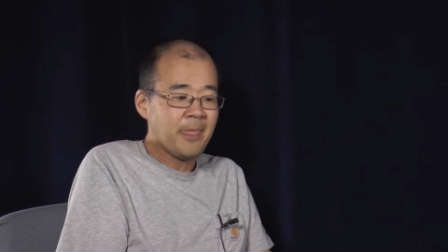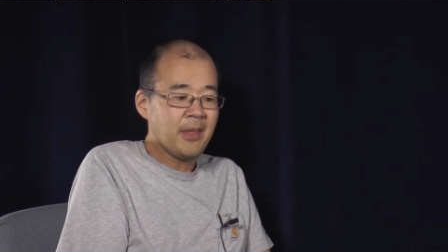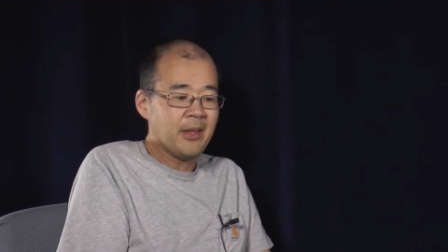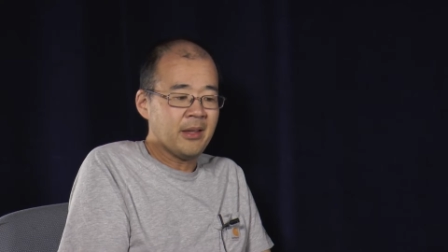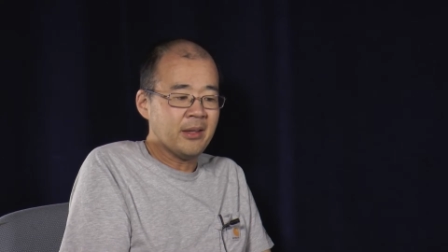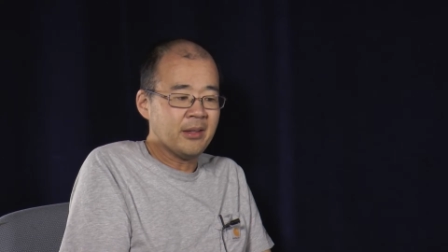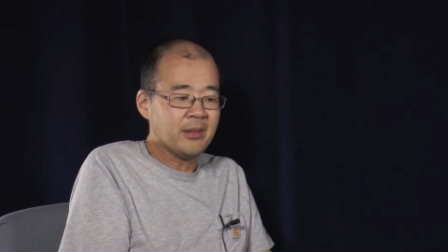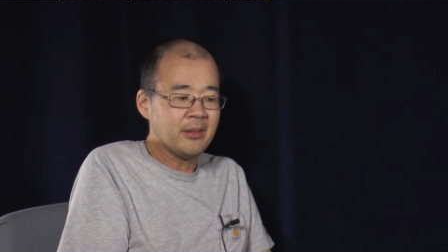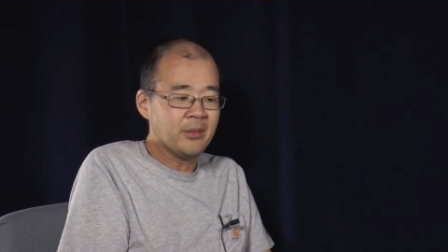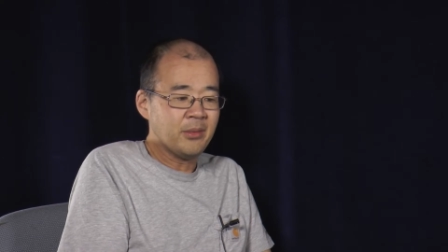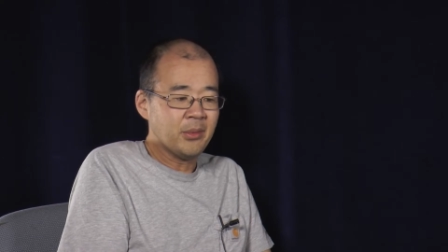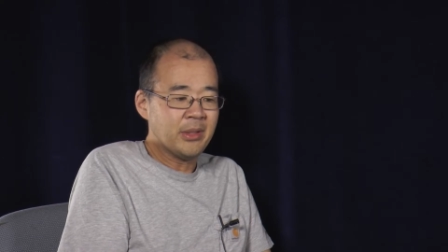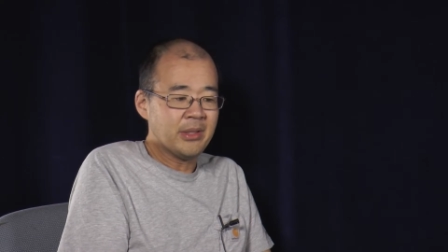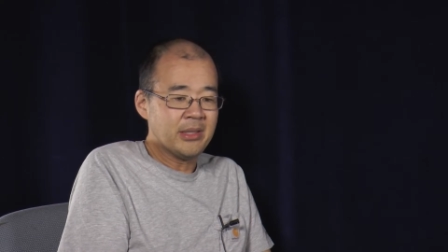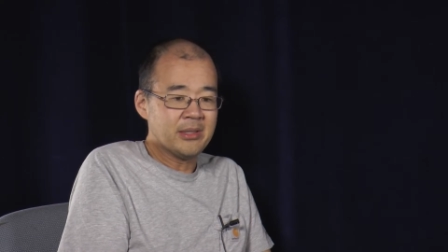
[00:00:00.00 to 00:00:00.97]
And
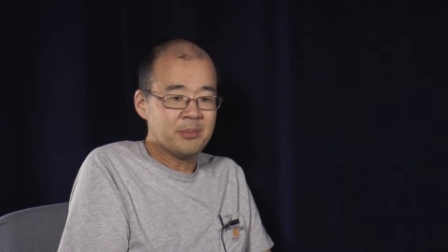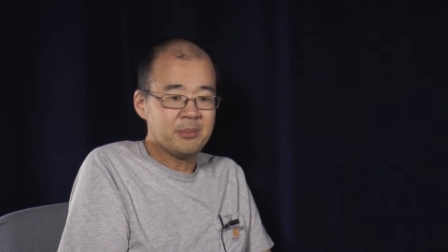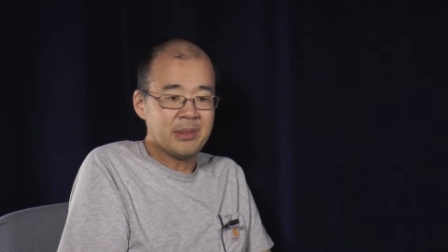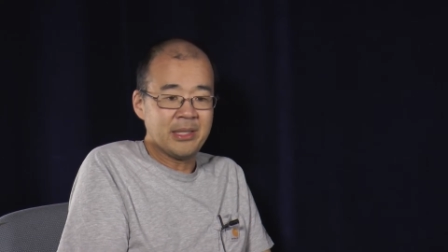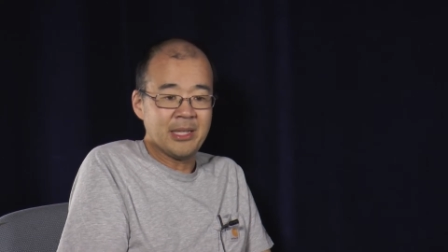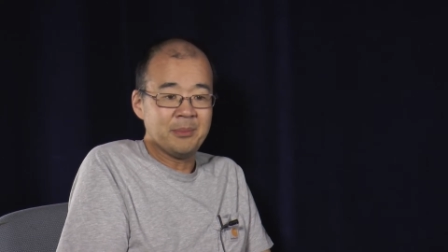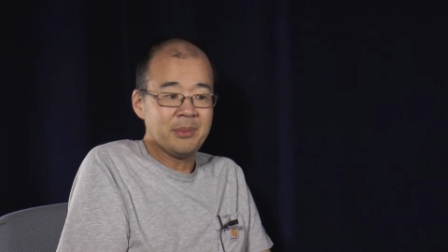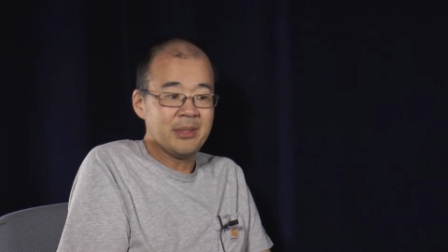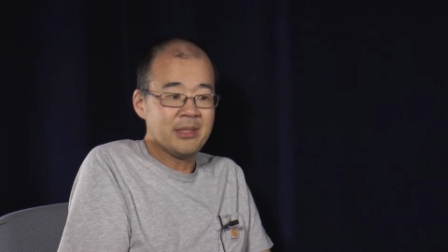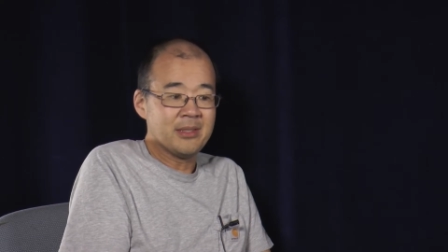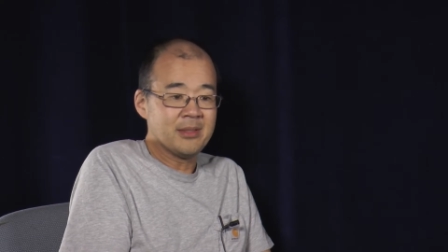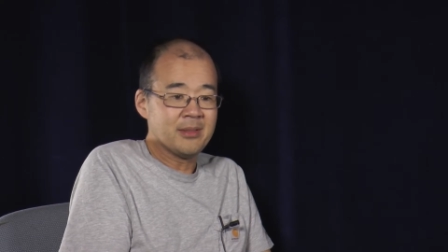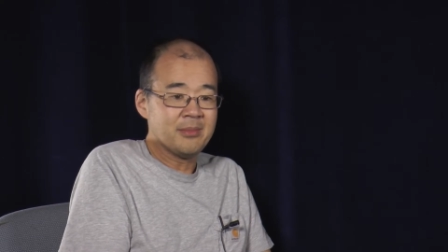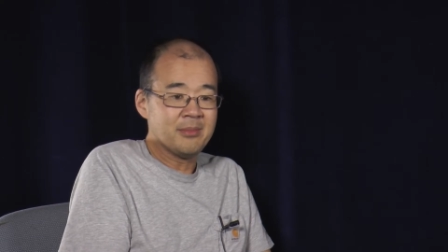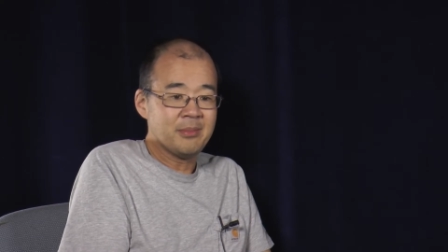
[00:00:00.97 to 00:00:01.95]
when these big
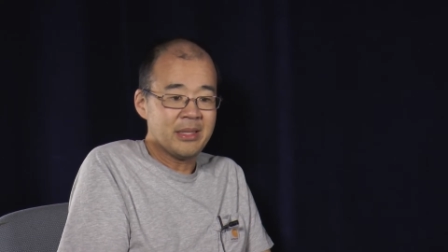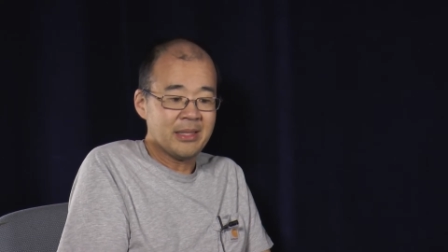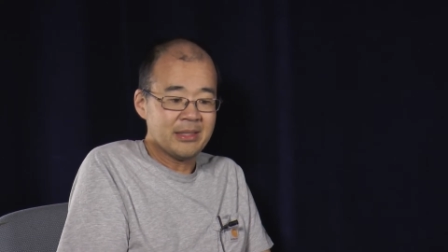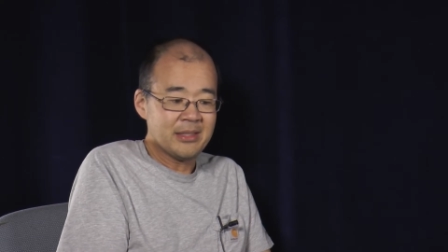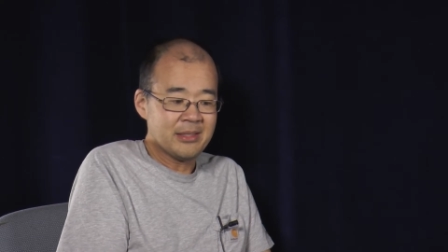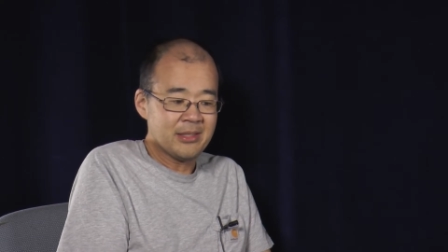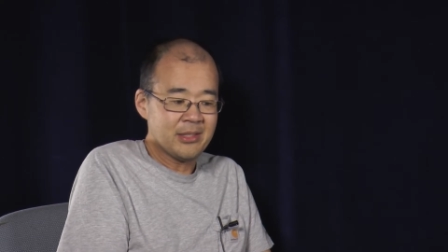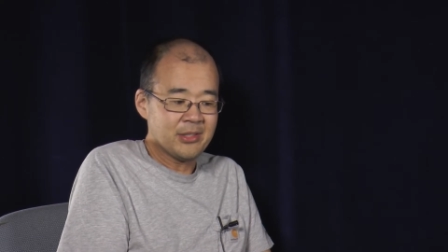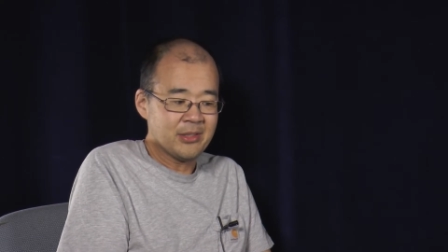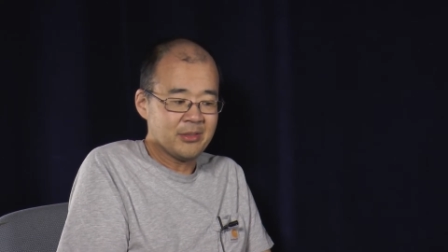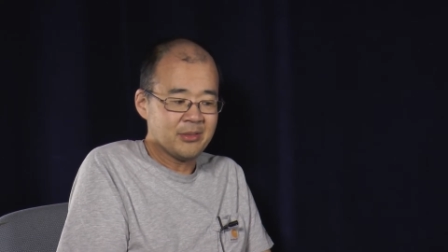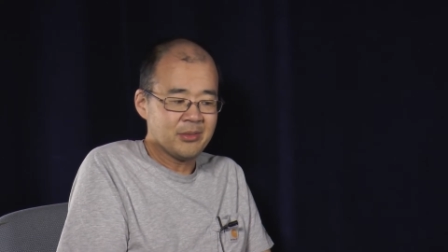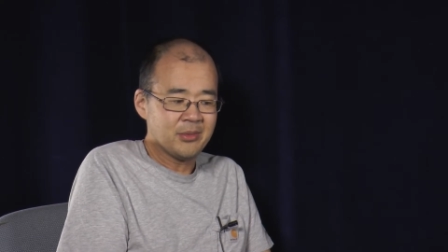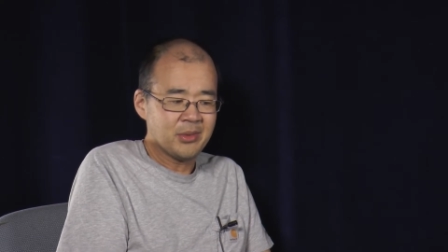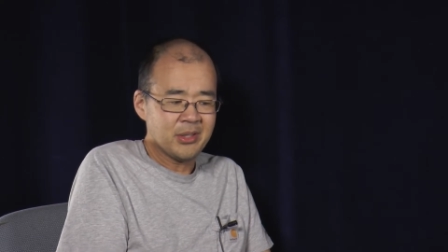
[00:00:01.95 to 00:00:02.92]
companies make a
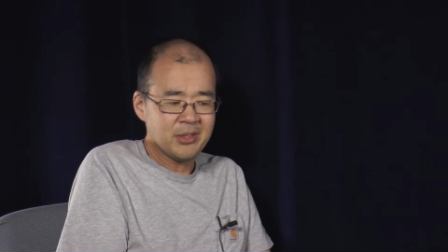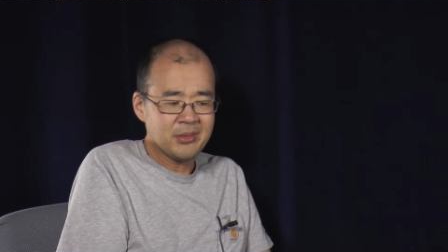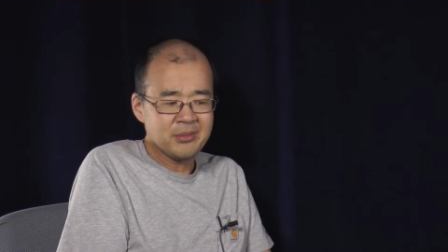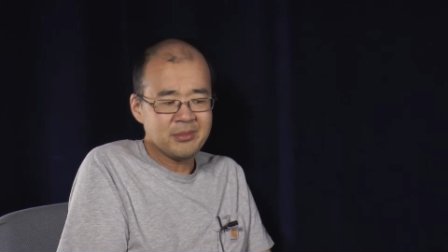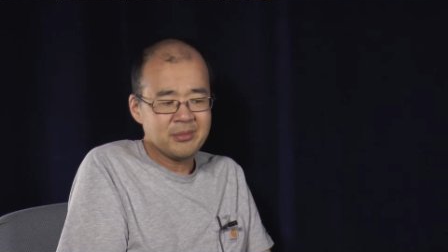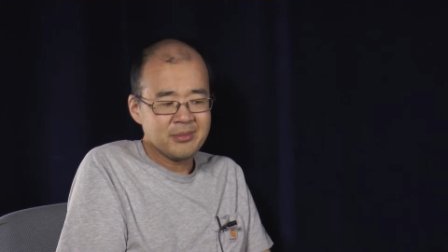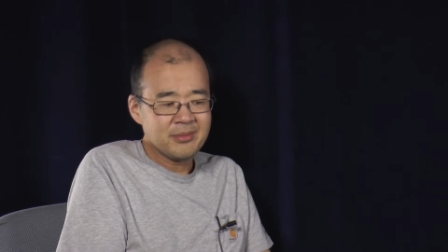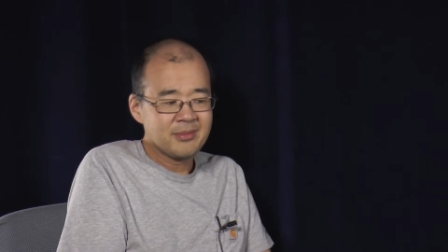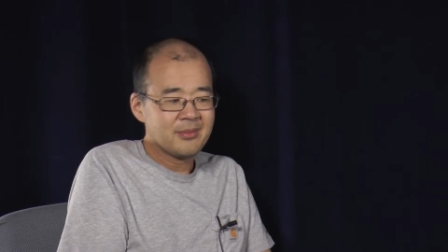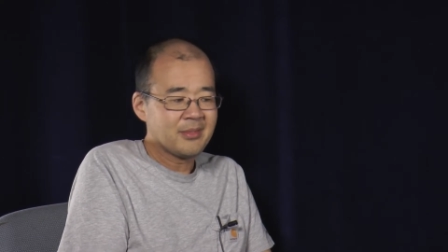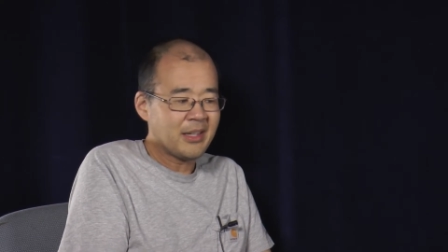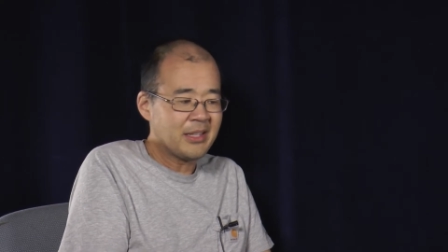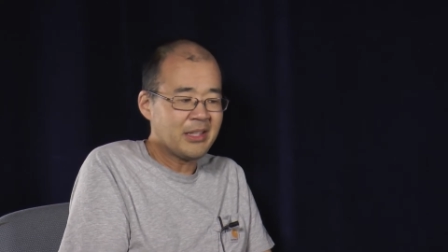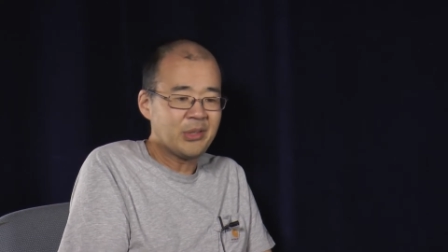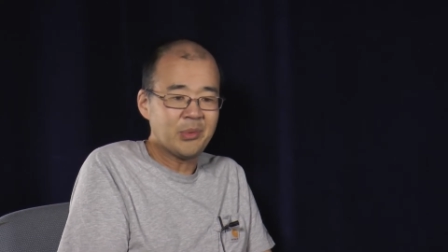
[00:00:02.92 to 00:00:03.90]
decision, well,
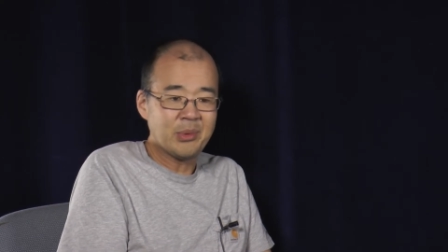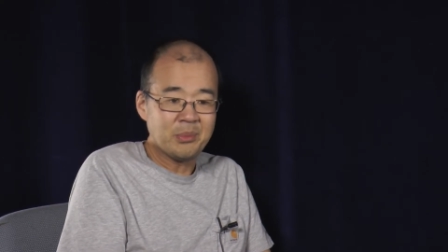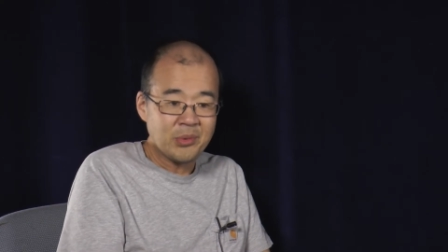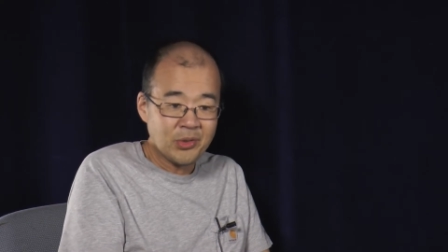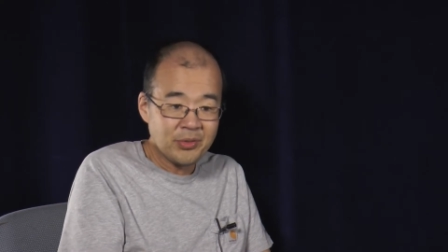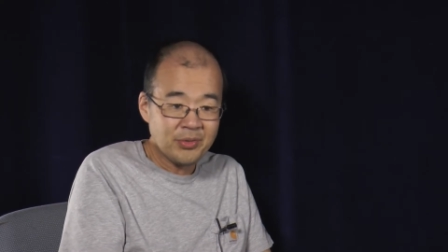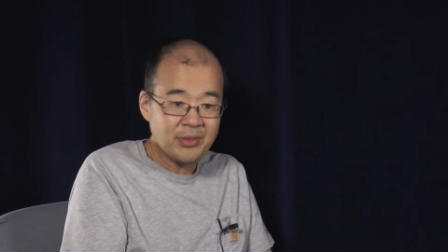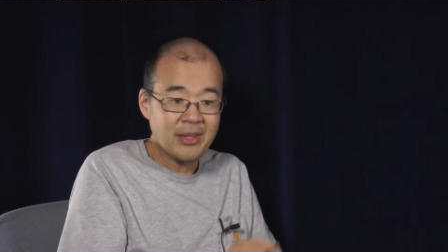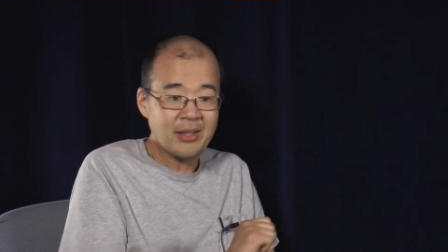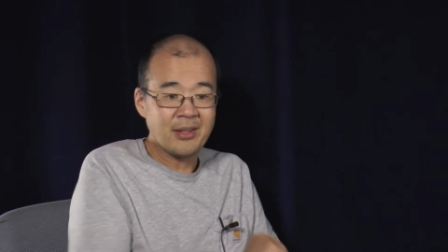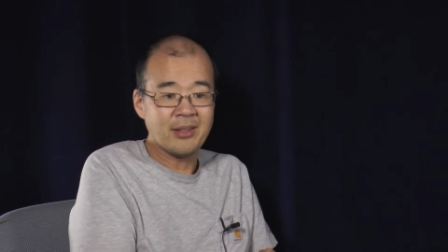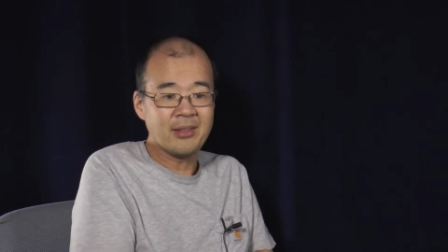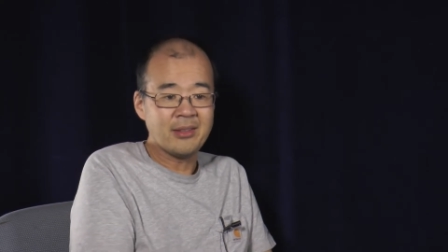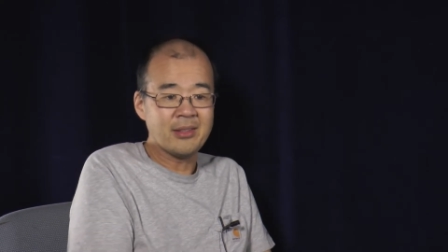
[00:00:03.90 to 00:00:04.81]
I think we'll move there.